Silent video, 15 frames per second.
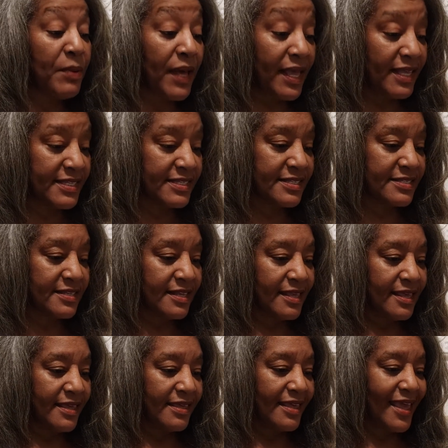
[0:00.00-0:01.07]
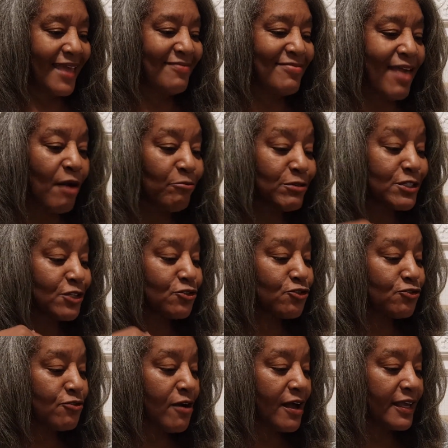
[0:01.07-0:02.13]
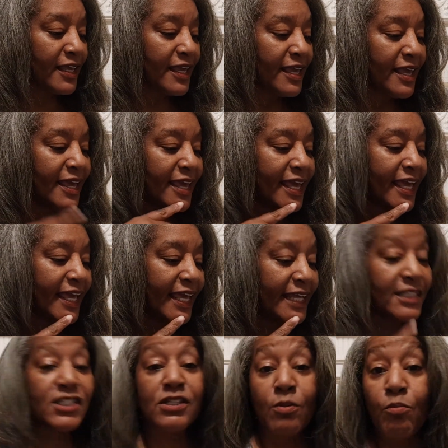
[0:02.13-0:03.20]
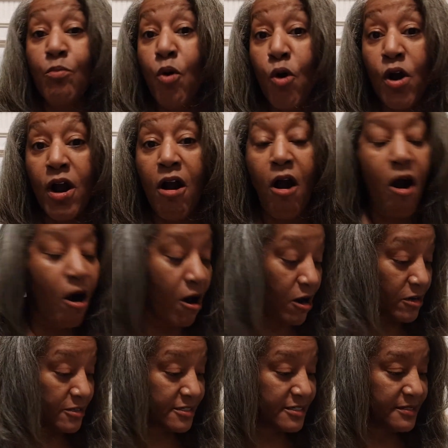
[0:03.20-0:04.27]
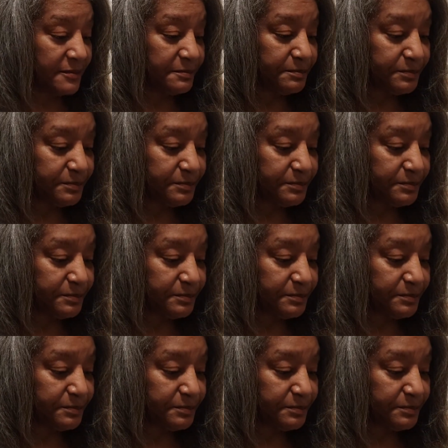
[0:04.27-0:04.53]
bus, and that was a truck, and some more cars.